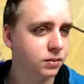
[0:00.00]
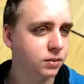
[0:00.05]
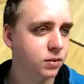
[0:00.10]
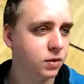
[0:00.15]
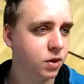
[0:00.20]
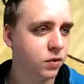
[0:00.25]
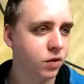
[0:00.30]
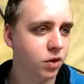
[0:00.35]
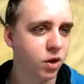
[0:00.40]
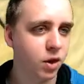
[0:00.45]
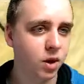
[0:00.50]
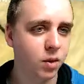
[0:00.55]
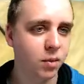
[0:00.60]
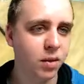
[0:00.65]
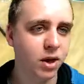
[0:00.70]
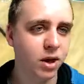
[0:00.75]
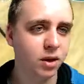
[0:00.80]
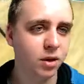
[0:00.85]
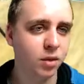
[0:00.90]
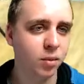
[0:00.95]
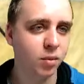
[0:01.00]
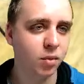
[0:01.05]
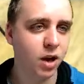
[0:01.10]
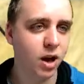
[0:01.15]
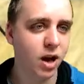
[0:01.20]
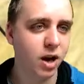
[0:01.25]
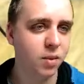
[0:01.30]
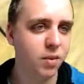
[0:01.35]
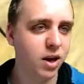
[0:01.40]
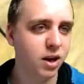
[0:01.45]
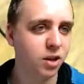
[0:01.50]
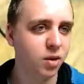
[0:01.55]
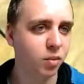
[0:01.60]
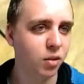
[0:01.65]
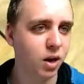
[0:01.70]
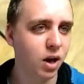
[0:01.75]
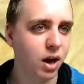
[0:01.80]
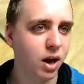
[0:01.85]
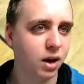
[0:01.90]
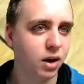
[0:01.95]
If you're gonna make the block, make the
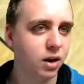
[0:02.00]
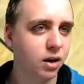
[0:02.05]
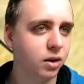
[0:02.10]
block.